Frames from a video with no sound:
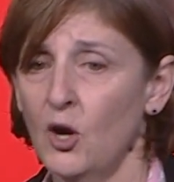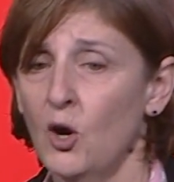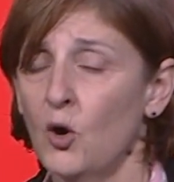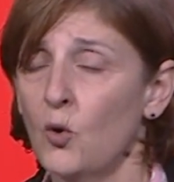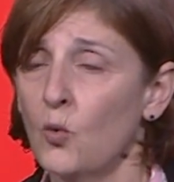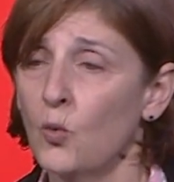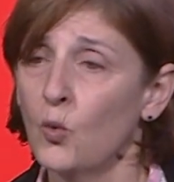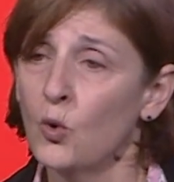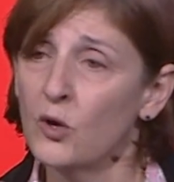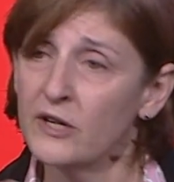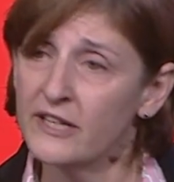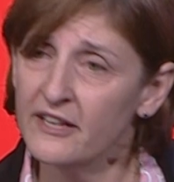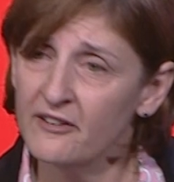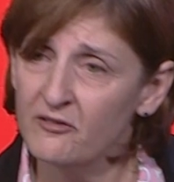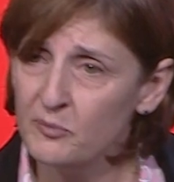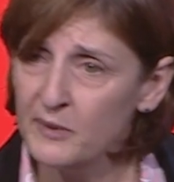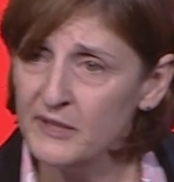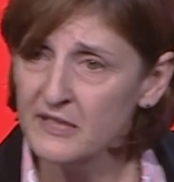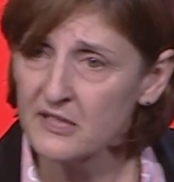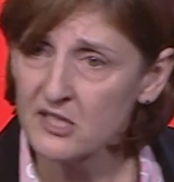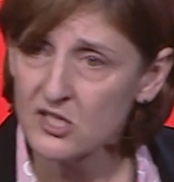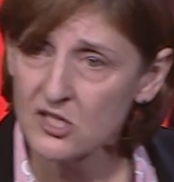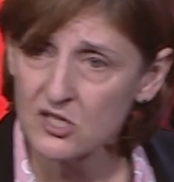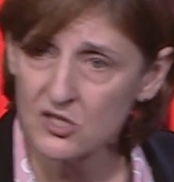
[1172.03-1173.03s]
would have
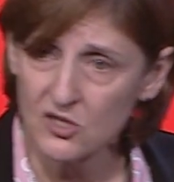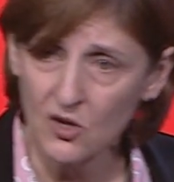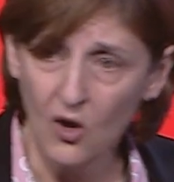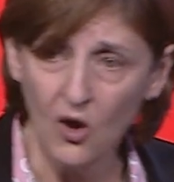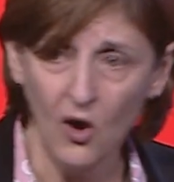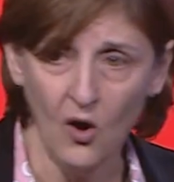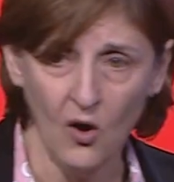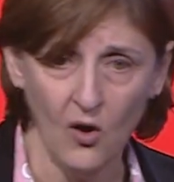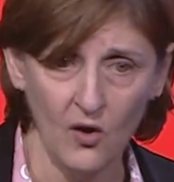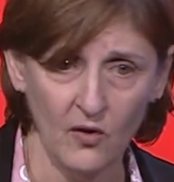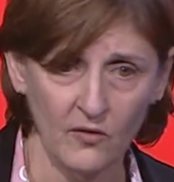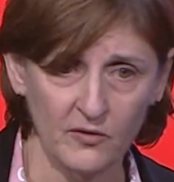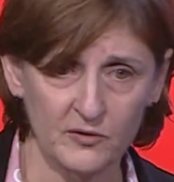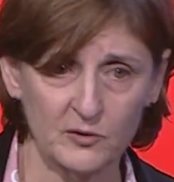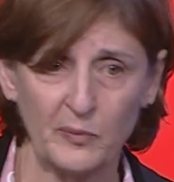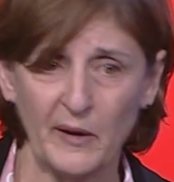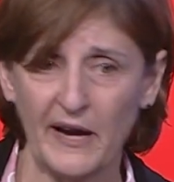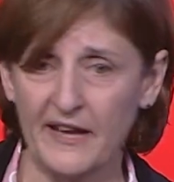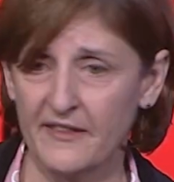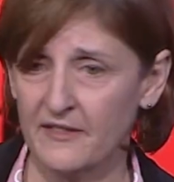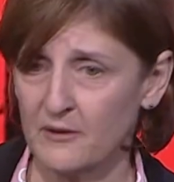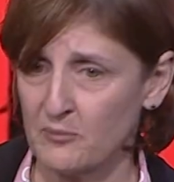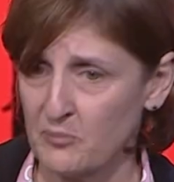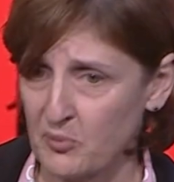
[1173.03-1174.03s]
been solved
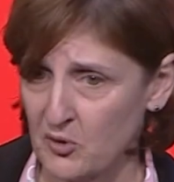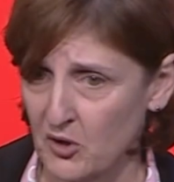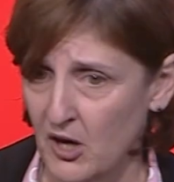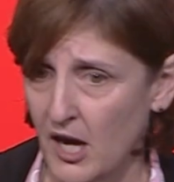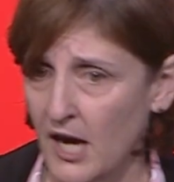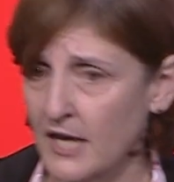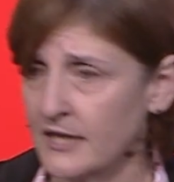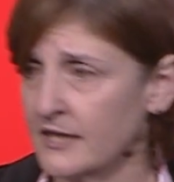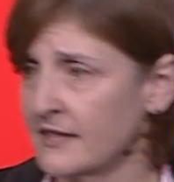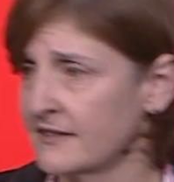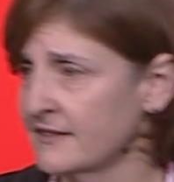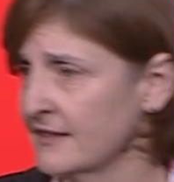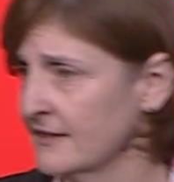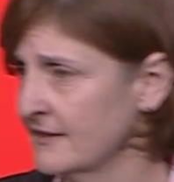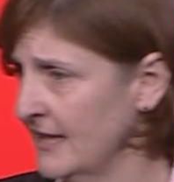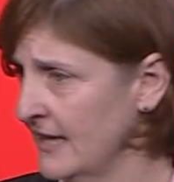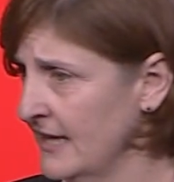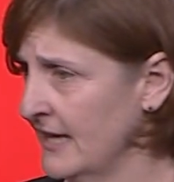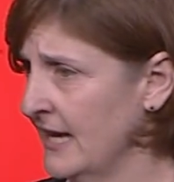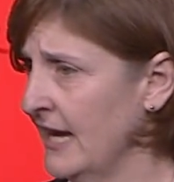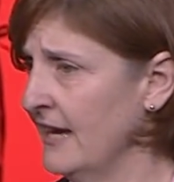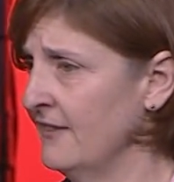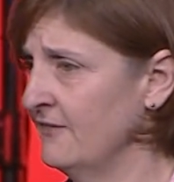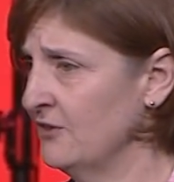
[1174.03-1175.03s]
by the product that they
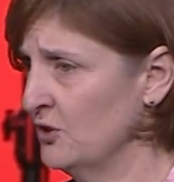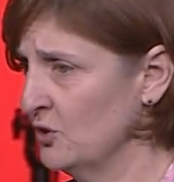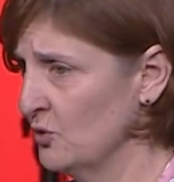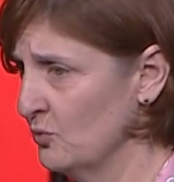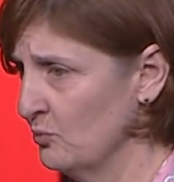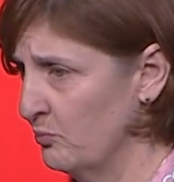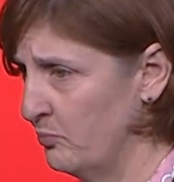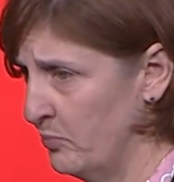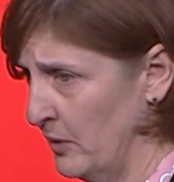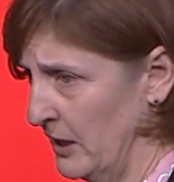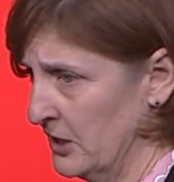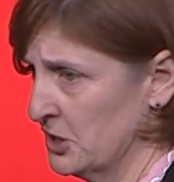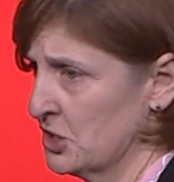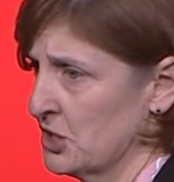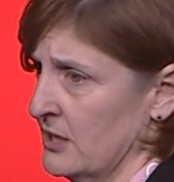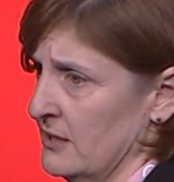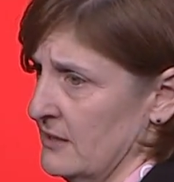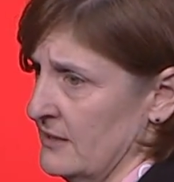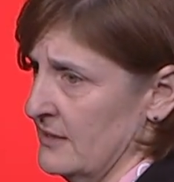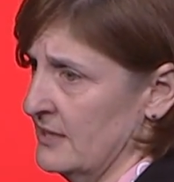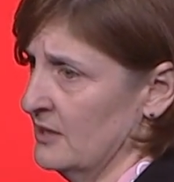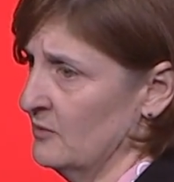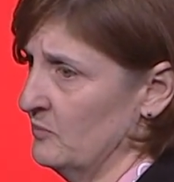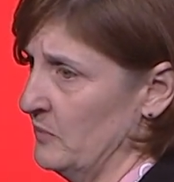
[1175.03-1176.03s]
gave you budget
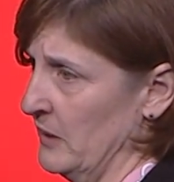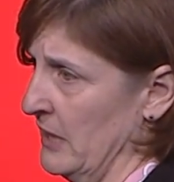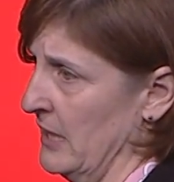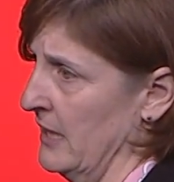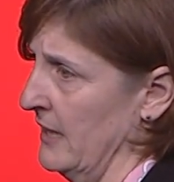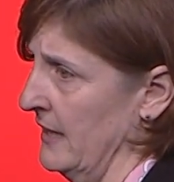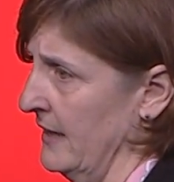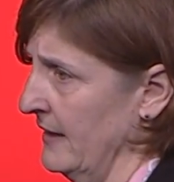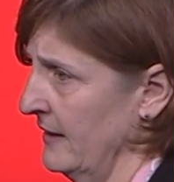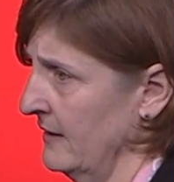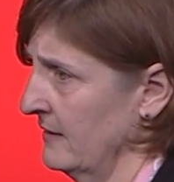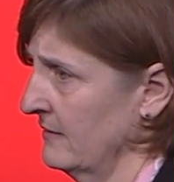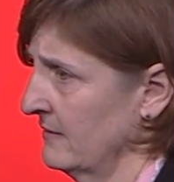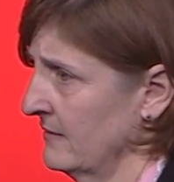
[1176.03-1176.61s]
to buy,